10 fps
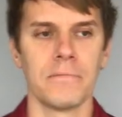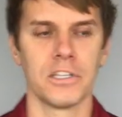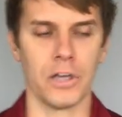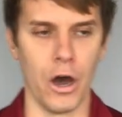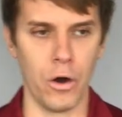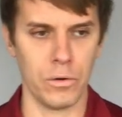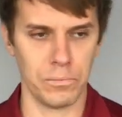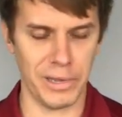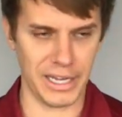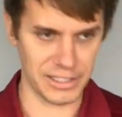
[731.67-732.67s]
So
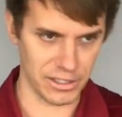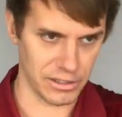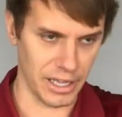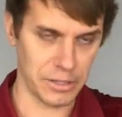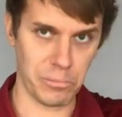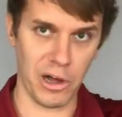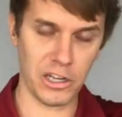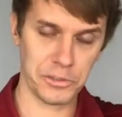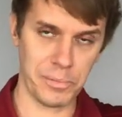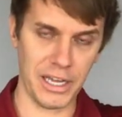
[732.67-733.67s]
because there's less
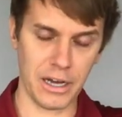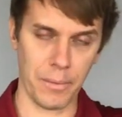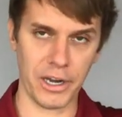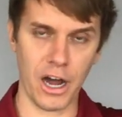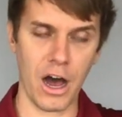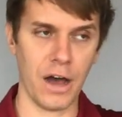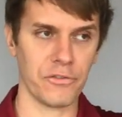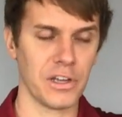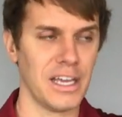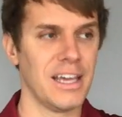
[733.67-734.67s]
ball speed coming off,
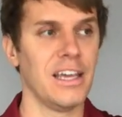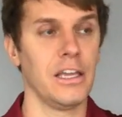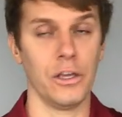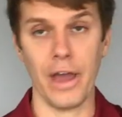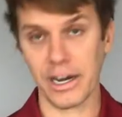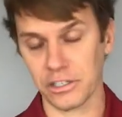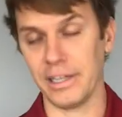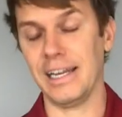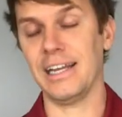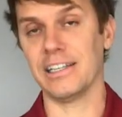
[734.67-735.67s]
you
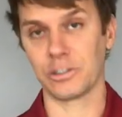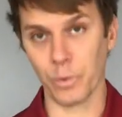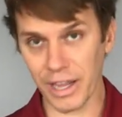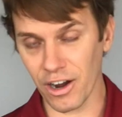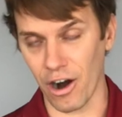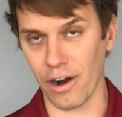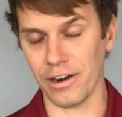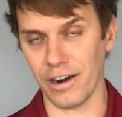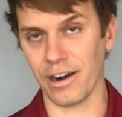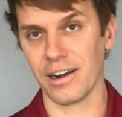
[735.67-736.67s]
actually need to swing
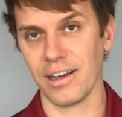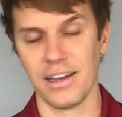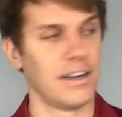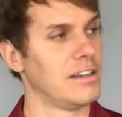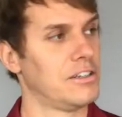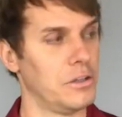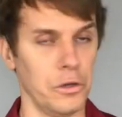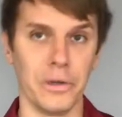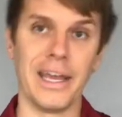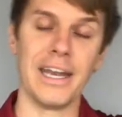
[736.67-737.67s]
harder
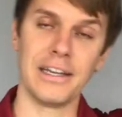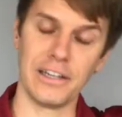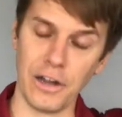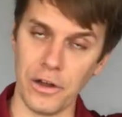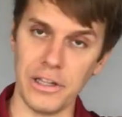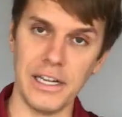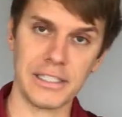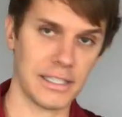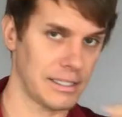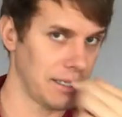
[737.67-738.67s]
to get it to go the
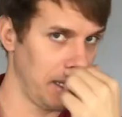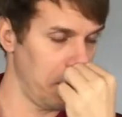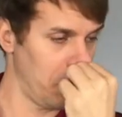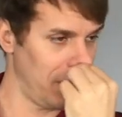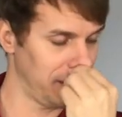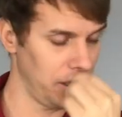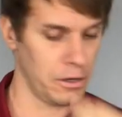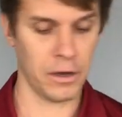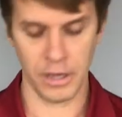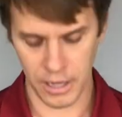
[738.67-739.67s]
distance that you want
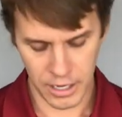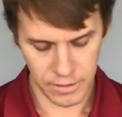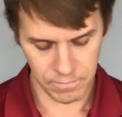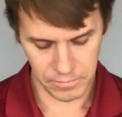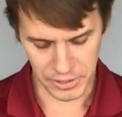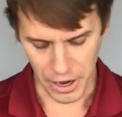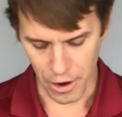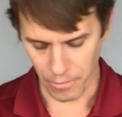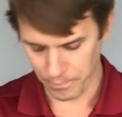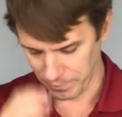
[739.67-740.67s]
to.
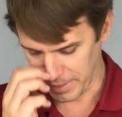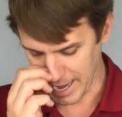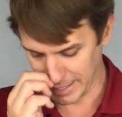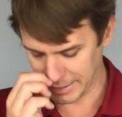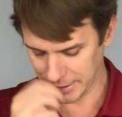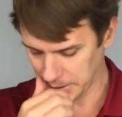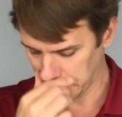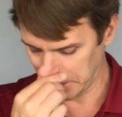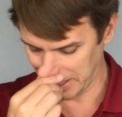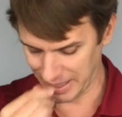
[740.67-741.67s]
So
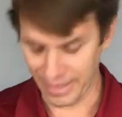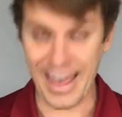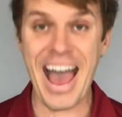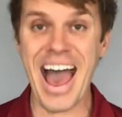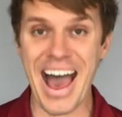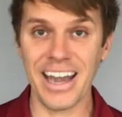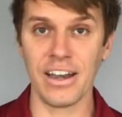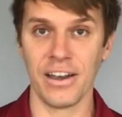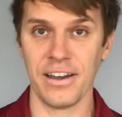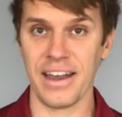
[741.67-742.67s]

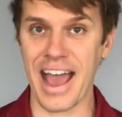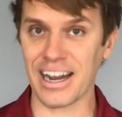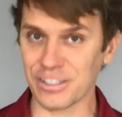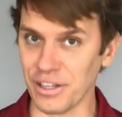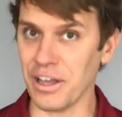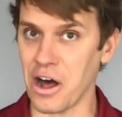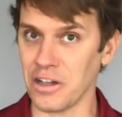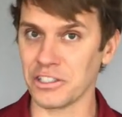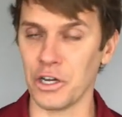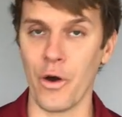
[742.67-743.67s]
that actually
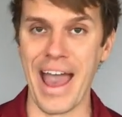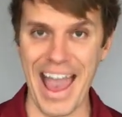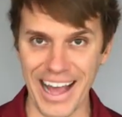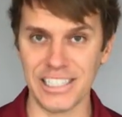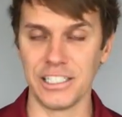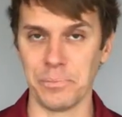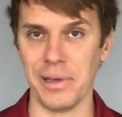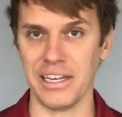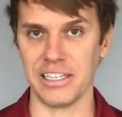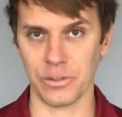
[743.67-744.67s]
also adds
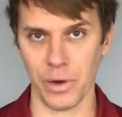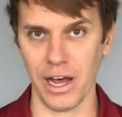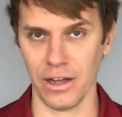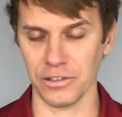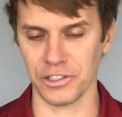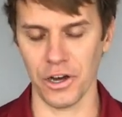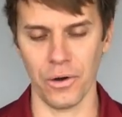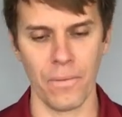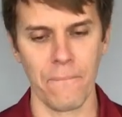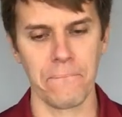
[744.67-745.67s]
spin as well.
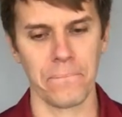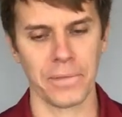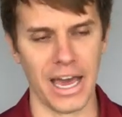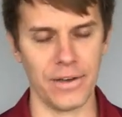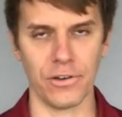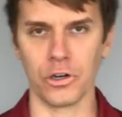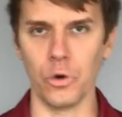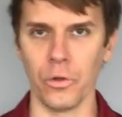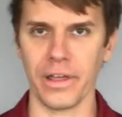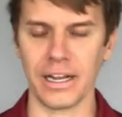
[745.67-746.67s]
So kind of a
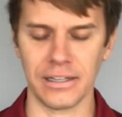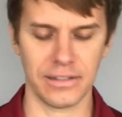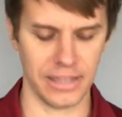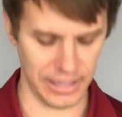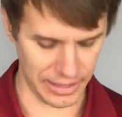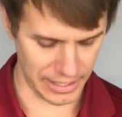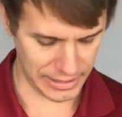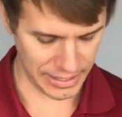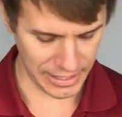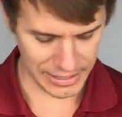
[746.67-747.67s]
cool thing
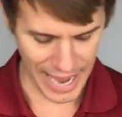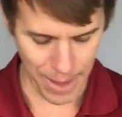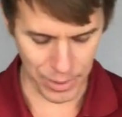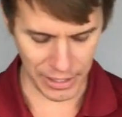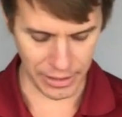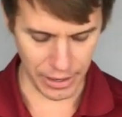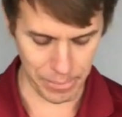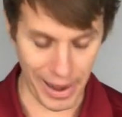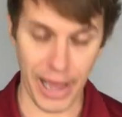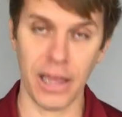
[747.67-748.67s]
that's happening there
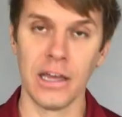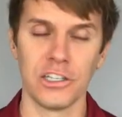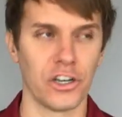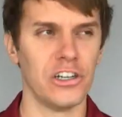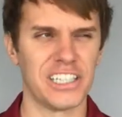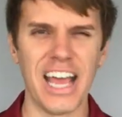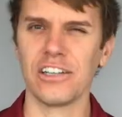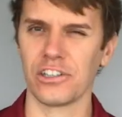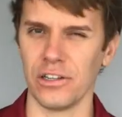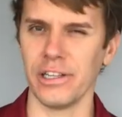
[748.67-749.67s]
so you're
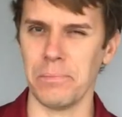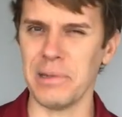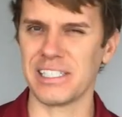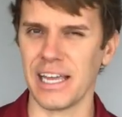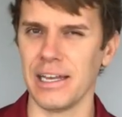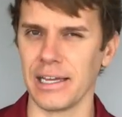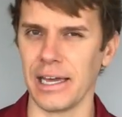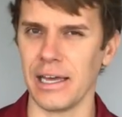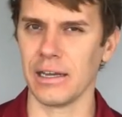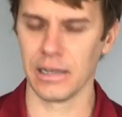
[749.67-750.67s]
intentionally mishitting
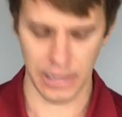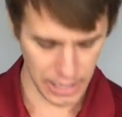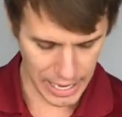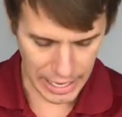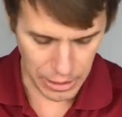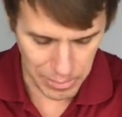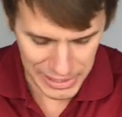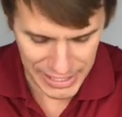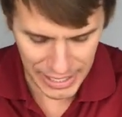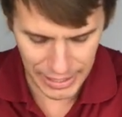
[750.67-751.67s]
it, and you're
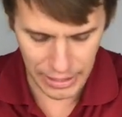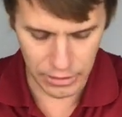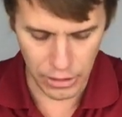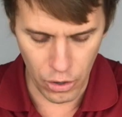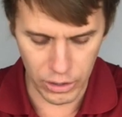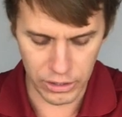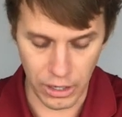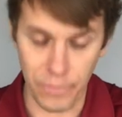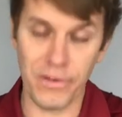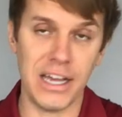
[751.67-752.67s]
mishitting it low on the
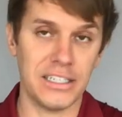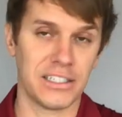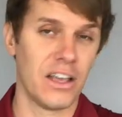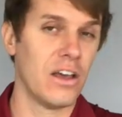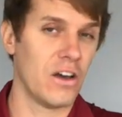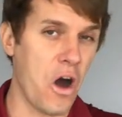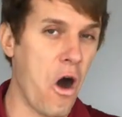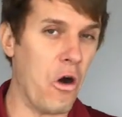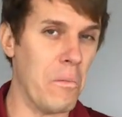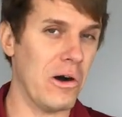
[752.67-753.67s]
club face,
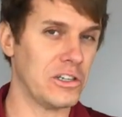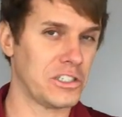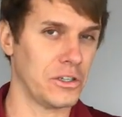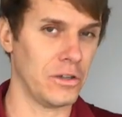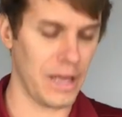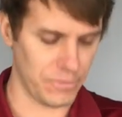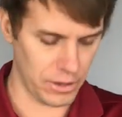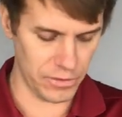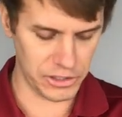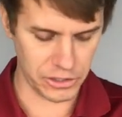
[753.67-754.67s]
almost to a
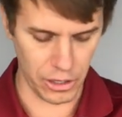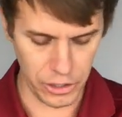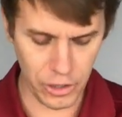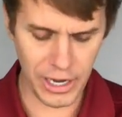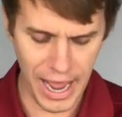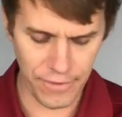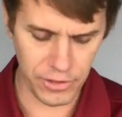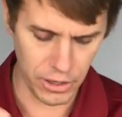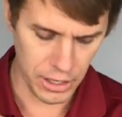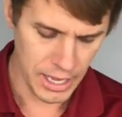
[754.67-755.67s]
level of the skull. You can have
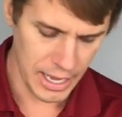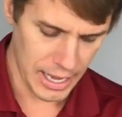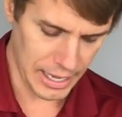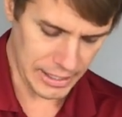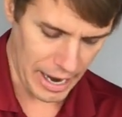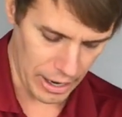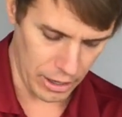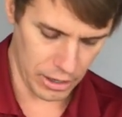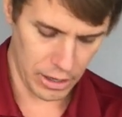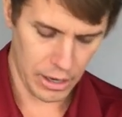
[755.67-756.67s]
the
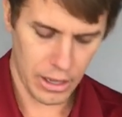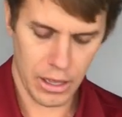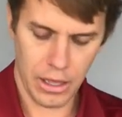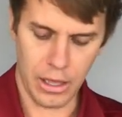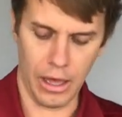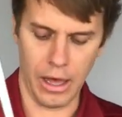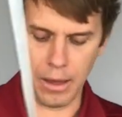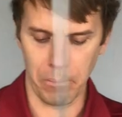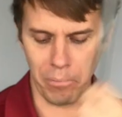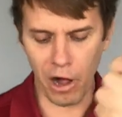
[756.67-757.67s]
entire
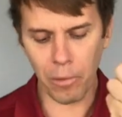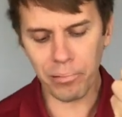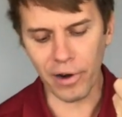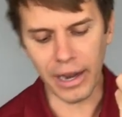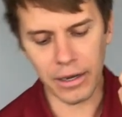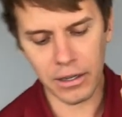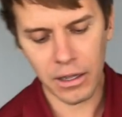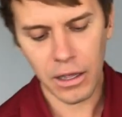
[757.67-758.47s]
ball print